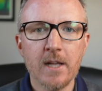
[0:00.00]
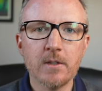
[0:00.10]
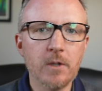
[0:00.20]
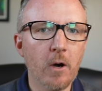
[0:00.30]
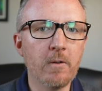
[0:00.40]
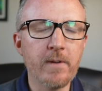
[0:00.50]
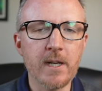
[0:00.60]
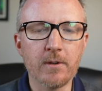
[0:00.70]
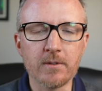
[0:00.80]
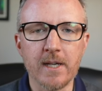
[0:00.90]
No
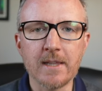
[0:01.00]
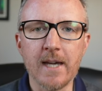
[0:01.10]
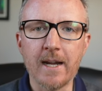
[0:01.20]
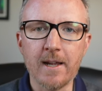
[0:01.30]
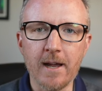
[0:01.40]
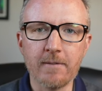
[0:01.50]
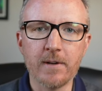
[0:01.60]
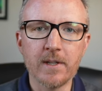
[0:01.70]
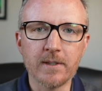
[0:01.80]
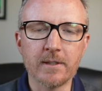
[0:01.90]
videos like that.
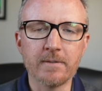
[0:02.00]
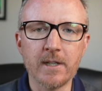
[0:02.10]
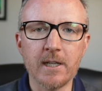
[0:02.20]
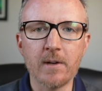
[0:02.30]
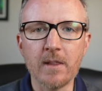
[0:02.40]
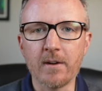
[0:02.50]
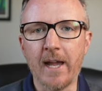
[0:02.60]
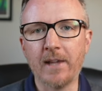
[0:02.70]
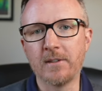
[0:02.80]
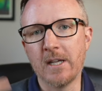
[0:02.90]
Every single video either
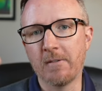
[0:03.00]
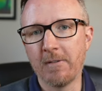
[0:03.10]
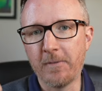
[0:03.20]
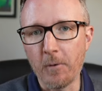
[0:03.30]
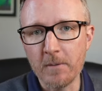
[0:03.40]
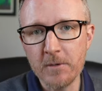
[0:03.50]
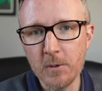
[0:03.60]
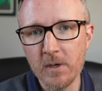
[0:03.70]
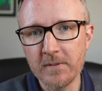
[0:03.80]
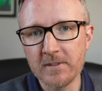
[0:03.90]
has to inform
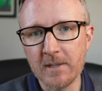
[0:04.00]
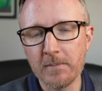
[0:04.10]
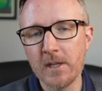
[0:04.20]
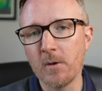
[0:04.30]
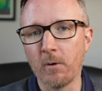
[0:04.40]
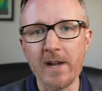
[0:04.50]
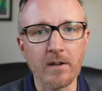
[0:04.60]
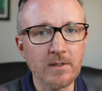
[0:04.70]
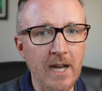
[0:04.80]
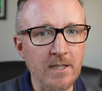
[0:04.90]
you of something or
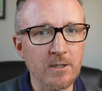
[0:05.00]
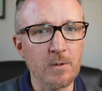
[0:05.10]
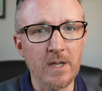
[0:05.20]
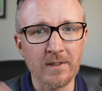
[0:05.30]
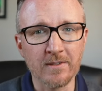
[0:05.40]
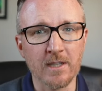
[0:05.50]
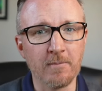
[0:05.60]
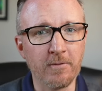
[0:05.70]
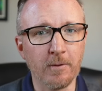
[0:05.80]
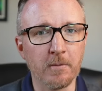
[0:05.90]
entertain you in
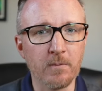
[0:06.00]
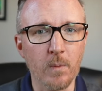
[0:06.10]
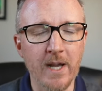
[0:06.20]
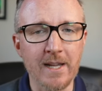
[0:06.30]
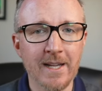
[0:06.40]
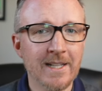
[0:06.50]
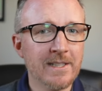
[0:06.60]
some form of way.